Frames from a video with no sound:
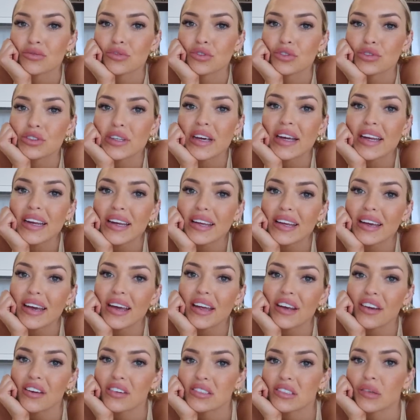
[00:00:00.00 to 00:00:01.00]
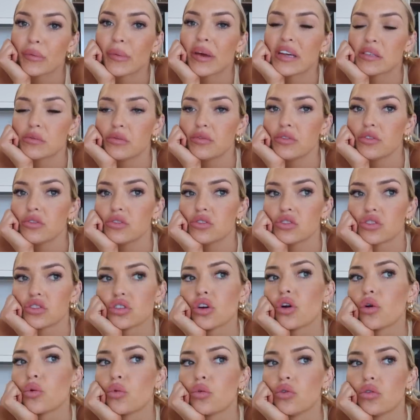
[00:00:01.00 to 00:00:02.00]
routine again because it makes me feel
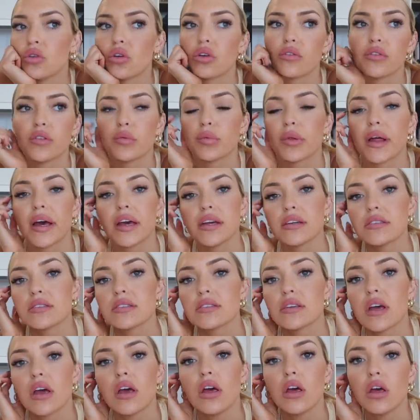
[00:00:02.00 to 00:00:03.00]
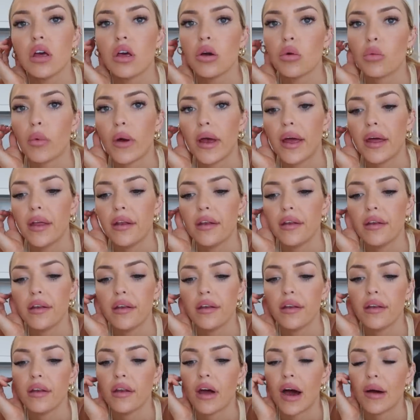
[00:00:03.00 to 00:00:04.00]
so all over the place
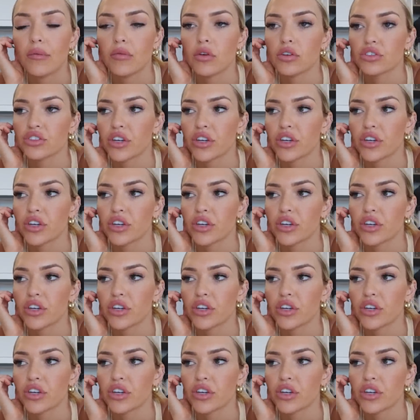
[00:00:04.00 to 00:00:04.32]
when I'm not